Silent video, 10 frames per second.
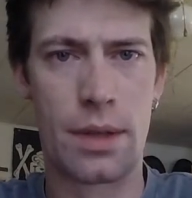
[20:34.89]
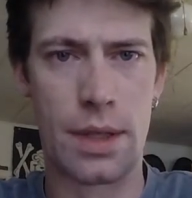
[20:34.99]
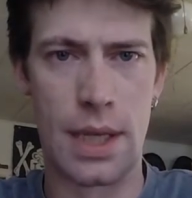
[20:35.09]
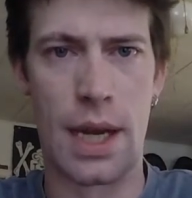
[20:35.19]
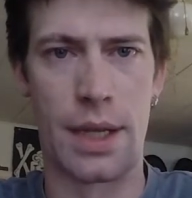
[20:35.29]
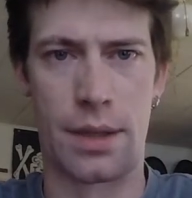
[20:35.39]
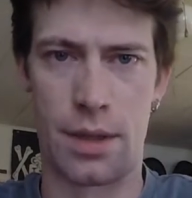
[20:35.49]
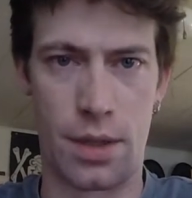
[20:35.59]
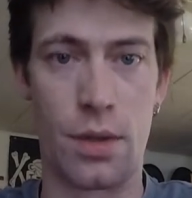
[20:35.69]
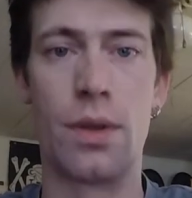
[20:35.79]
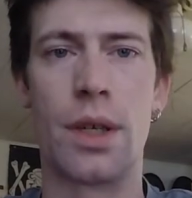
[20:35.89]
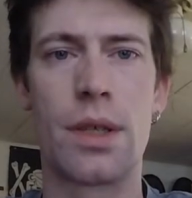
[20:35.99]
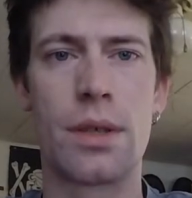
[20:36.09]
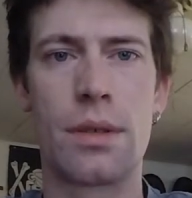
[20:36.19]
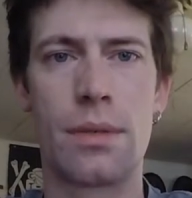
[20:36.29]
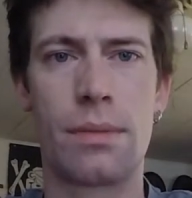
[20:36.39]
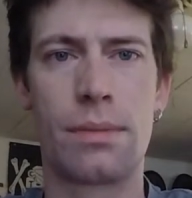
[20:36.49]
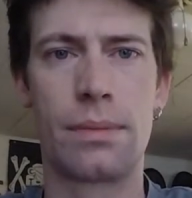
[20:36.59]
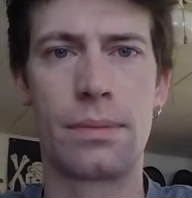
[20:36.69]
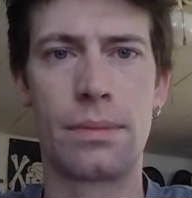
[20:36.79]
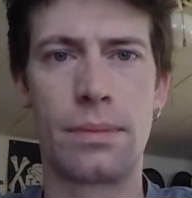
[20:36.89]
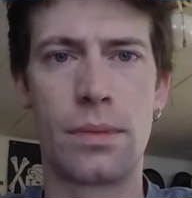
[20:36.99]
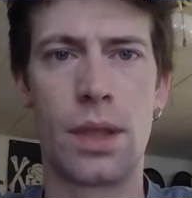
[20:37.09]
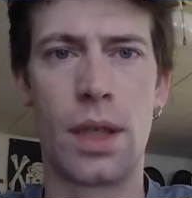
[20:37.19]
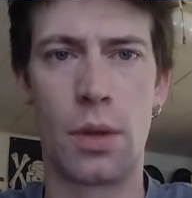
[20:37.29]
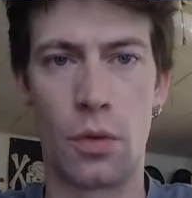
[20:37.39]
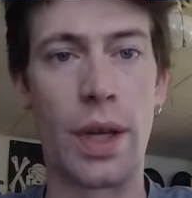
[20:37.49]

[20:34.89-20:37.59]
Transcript: deciding to do this. It